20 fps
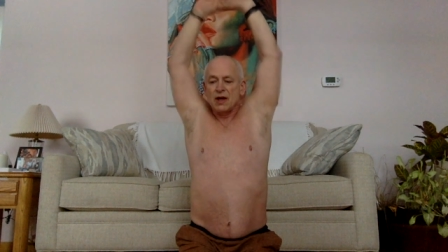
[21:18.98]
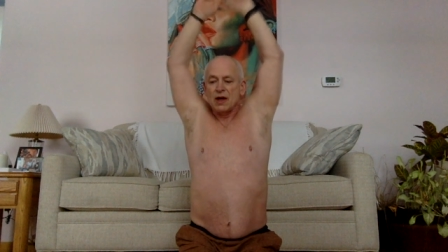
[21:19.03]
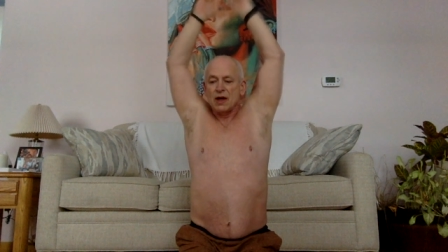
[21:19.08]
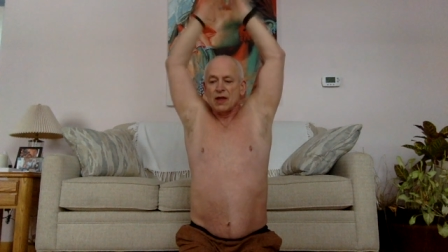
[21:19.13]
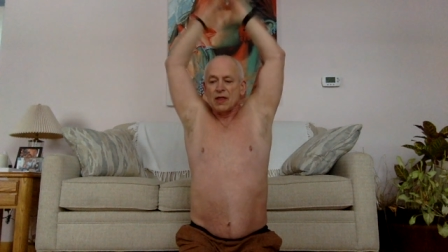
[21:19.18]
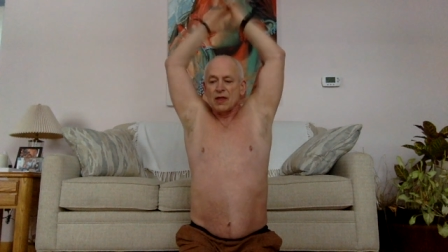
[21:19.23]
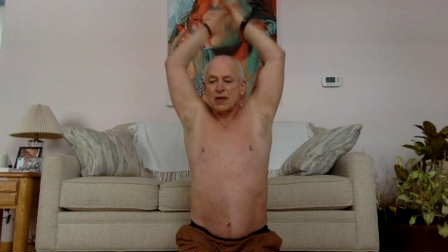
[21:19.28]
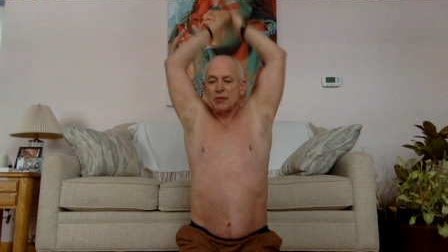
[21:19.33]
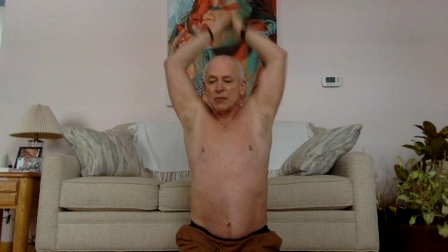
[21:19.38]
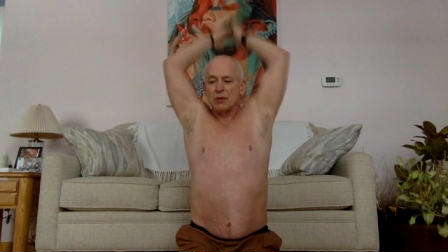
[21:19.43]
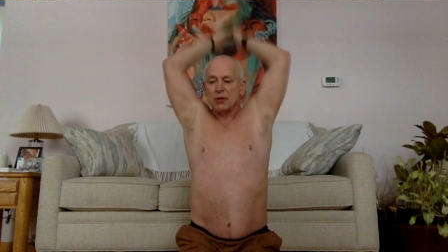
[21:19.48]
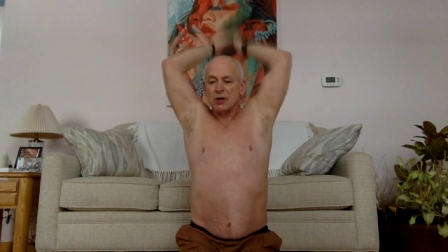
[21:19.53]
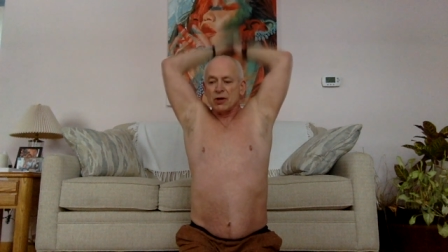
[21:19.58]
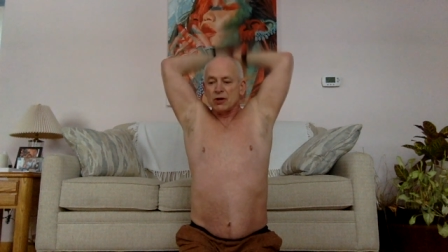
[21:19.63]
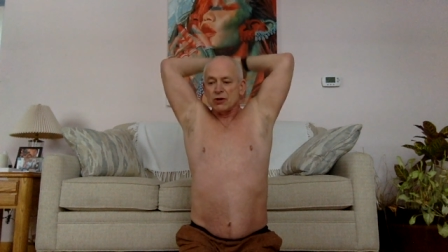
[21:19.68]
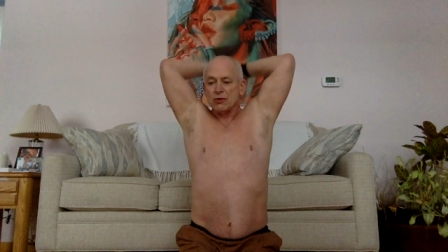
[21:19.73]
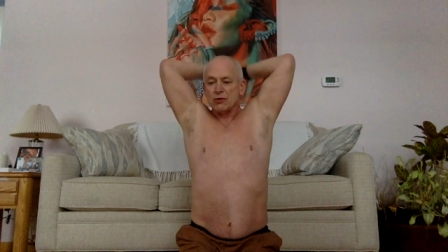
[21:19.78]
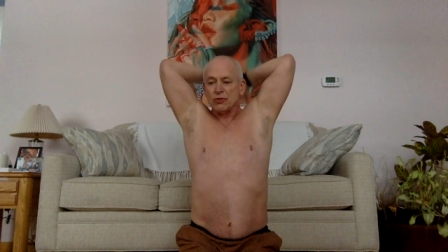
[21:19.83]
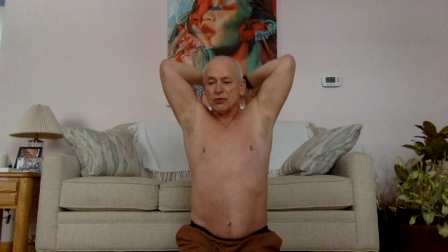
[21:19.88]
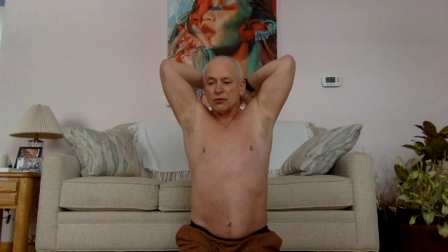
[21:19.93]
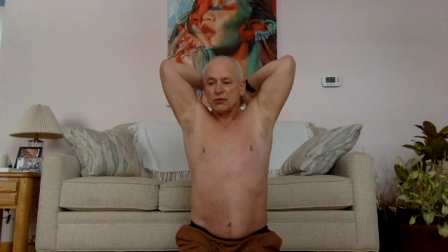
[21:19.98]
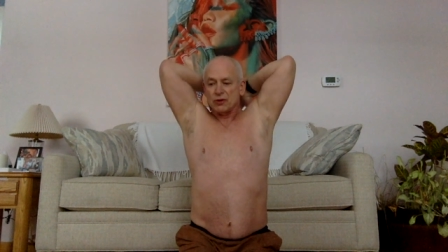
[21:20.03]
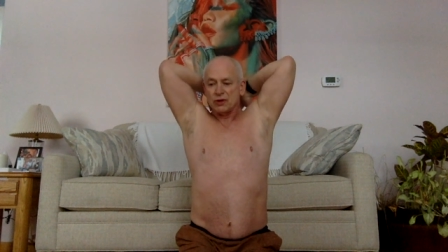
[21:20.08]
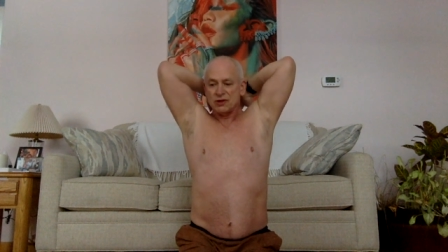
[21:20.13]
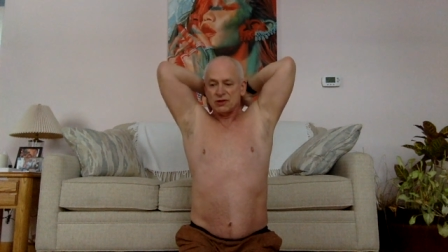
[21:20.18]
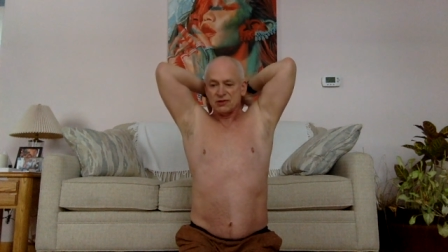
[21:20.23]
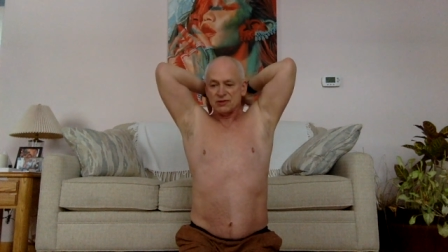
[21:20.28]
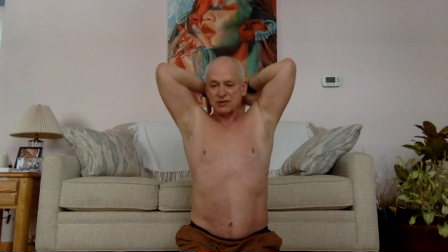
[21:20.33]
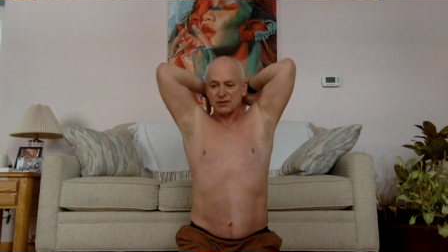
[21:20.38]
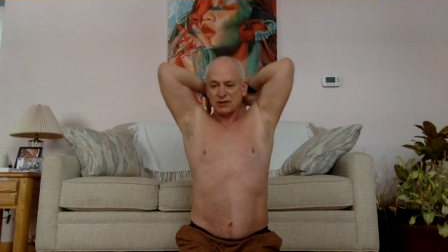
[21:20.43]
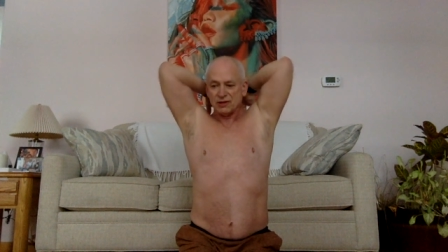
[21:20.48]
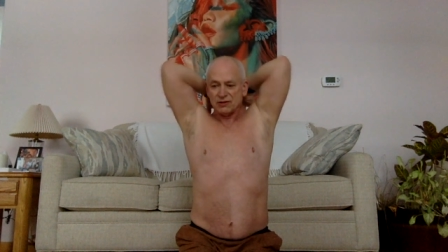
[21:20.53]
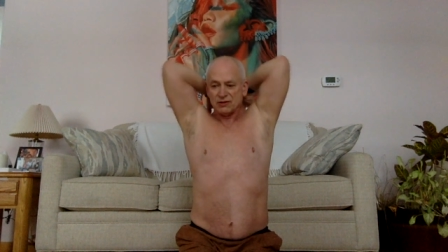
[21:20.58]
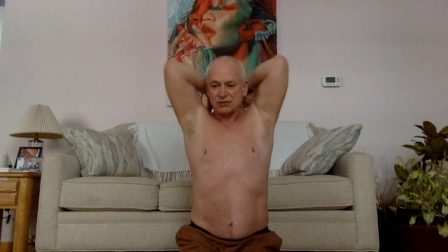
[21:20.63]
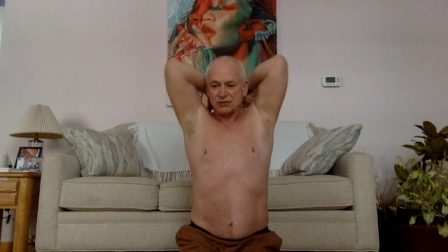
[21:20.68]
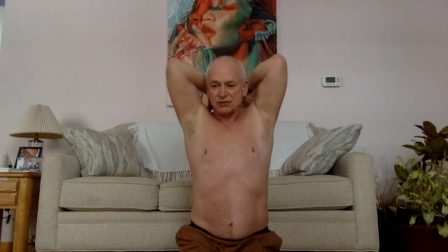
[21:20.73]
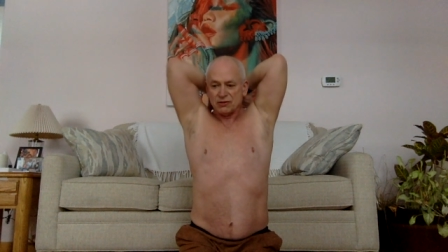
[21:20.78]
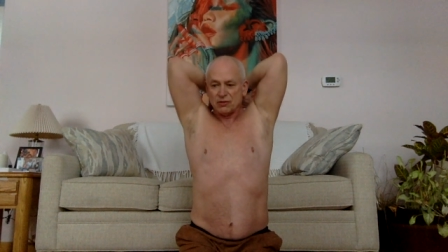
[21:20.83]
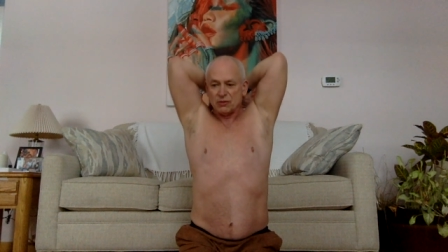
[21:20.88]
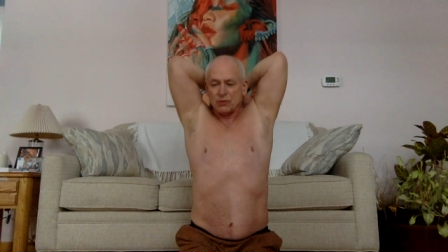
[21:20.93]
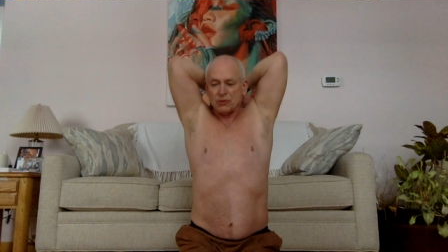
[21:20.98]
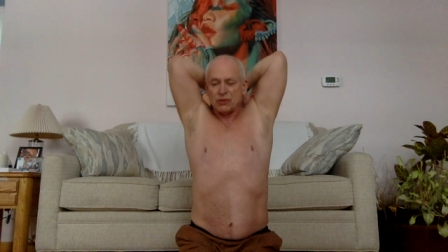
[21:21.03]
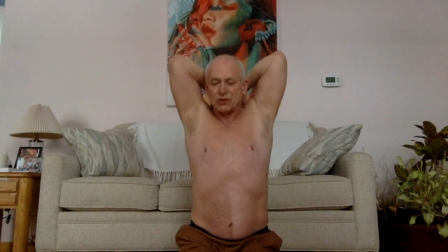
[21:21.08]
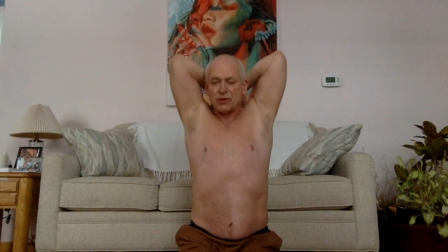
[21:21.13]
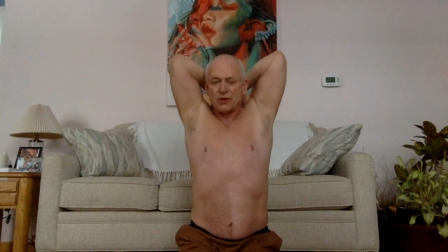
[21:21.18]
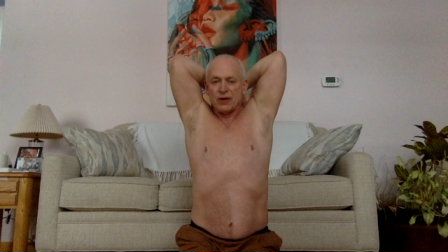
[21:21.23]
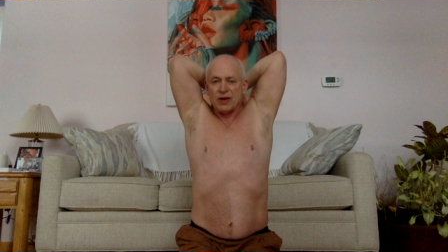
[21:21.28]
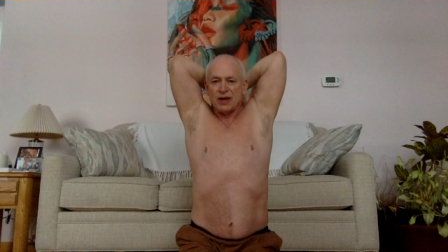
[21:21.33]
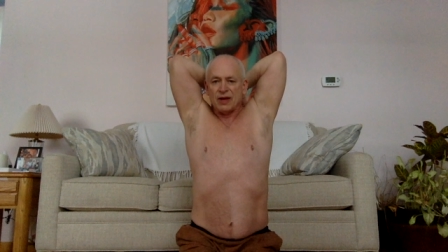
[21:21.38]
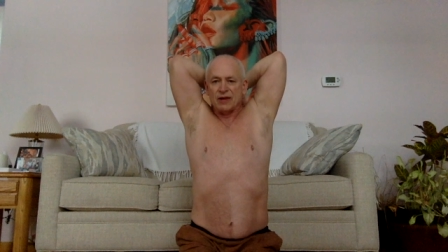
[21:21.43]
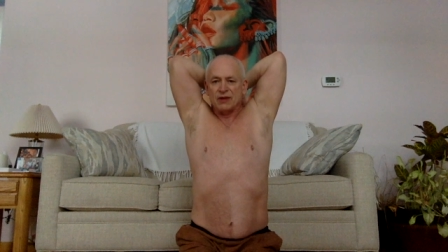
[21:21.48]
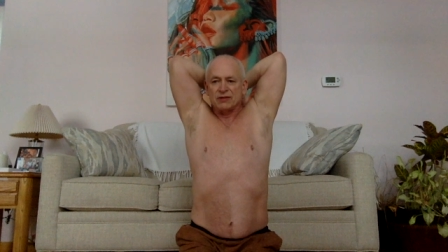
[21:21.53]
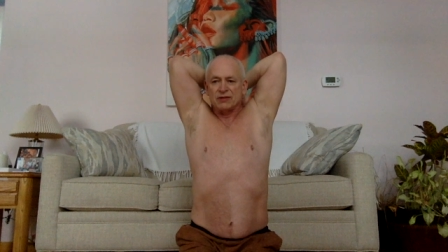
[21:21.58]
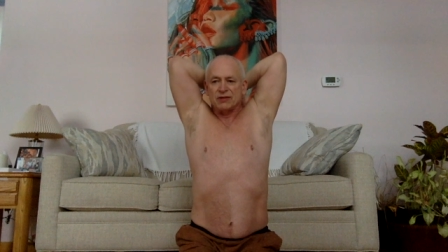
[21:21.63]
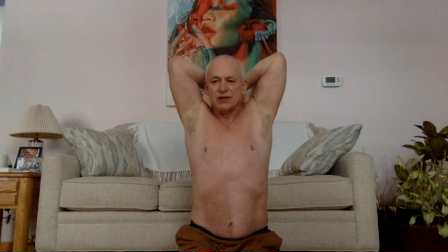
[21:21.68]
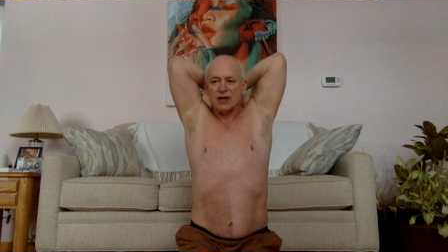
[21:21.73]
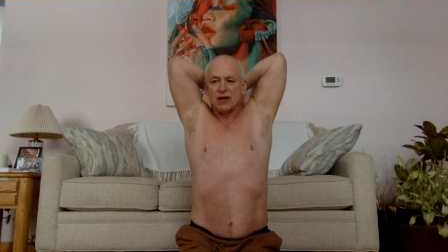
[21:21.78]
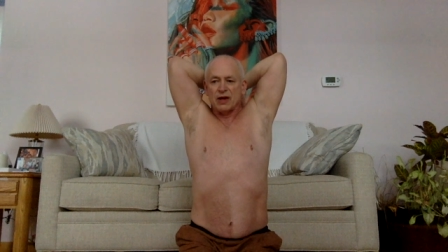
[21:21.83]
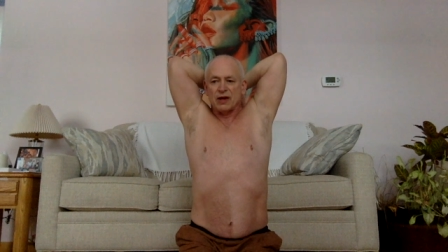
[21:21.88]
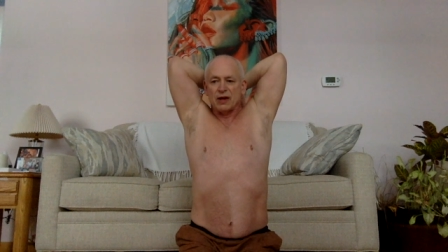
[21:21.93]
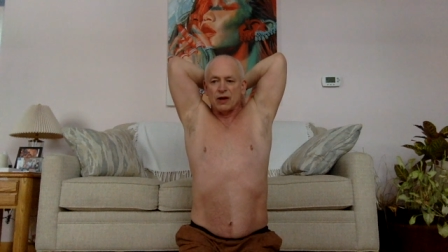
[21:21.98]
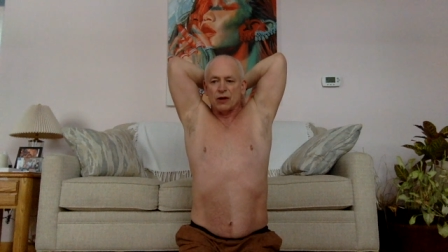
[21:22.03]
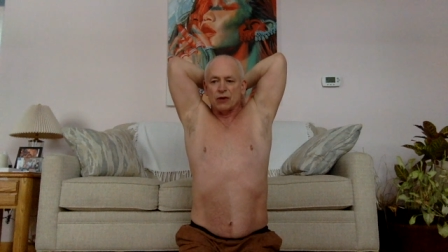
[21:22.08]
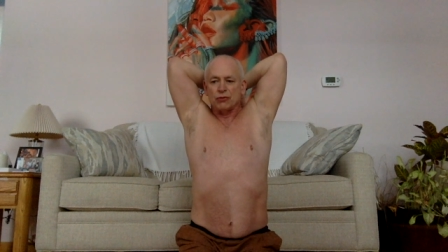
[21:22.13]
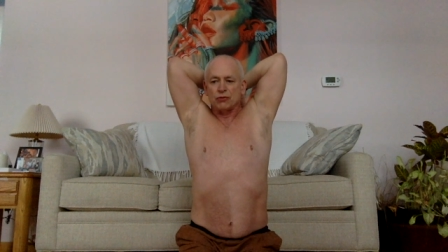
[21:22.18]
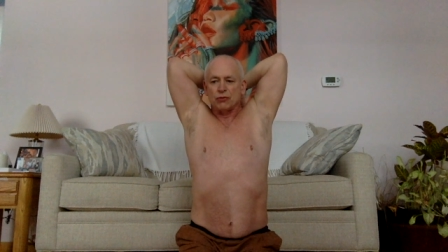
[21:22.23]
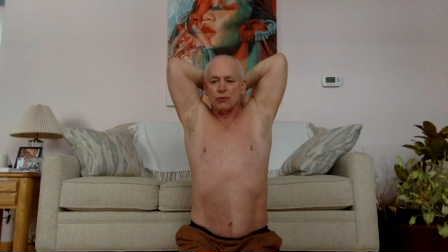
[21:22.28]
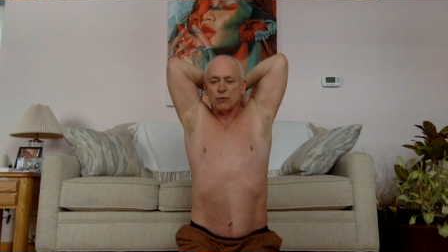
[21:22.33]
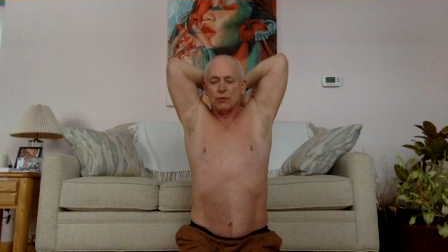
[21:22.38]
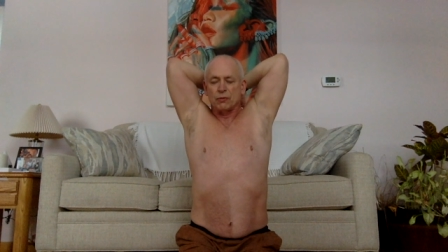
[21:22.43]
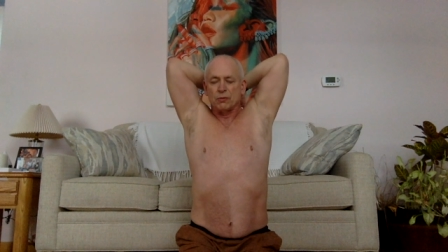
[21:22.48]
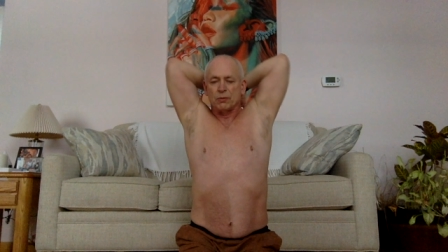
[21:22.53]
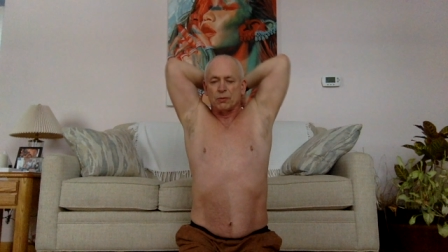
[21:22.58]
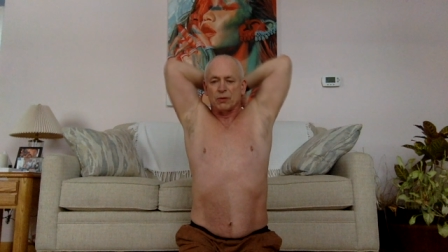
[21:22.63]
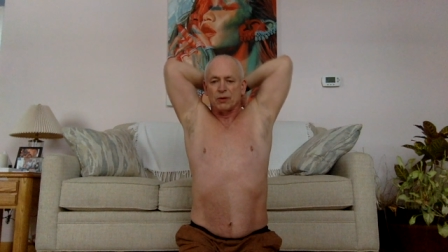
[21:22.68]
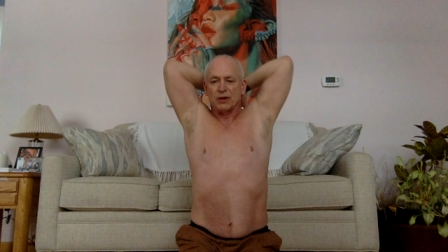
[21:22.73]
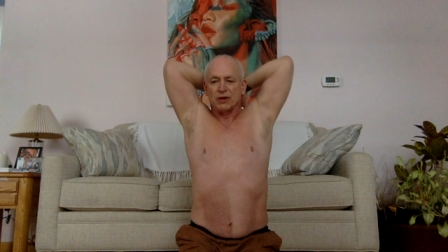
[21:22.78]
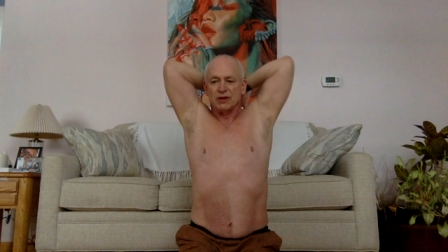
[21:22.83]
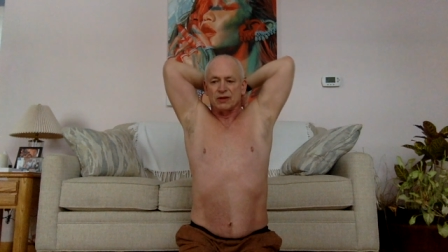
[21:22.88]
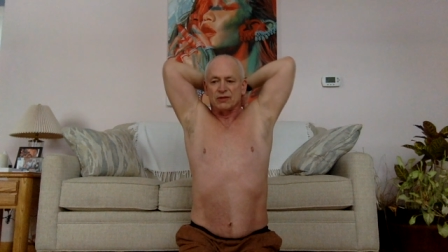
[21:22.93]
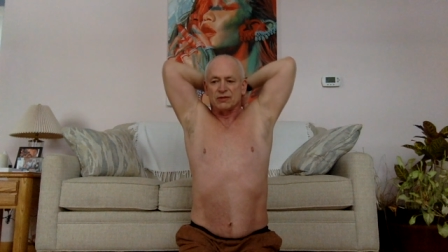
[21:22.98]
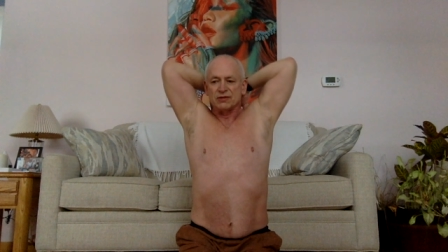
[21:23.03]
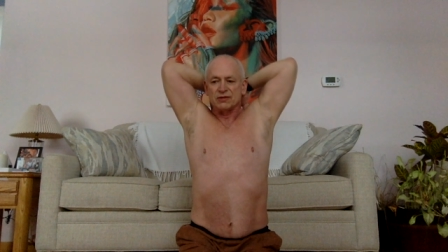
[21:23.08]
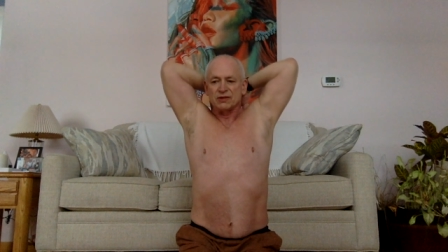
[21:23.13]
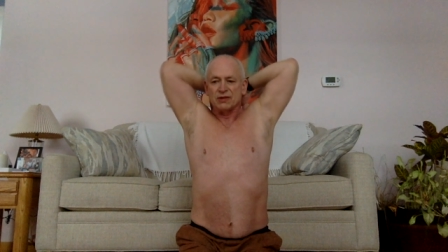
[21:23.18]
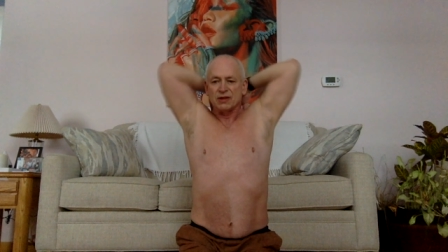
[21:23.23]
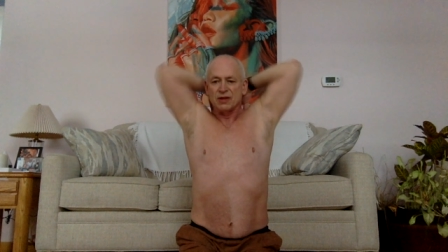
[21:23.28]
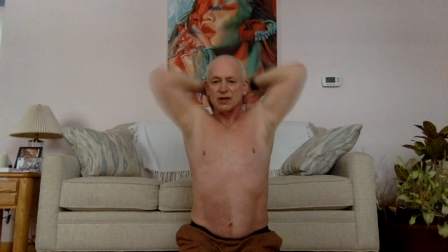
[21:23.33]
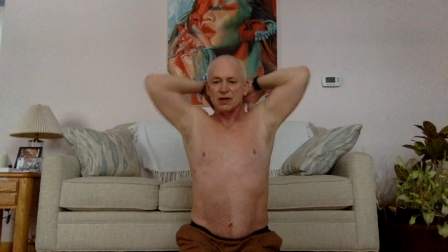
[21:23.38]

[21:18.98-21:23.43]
Then we're going to do 36 with our hands on our shoulder blades